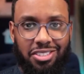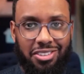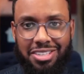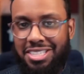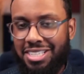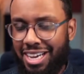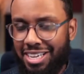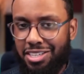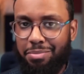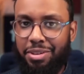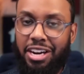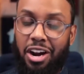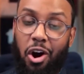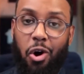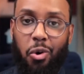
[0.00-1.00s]
So this is like
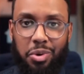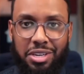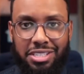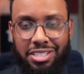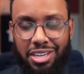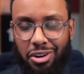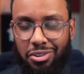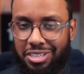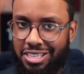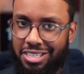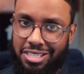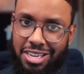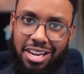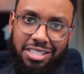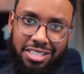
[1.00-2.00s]
something I always tell the
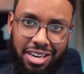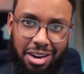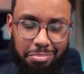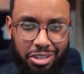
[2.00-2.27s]
designers that I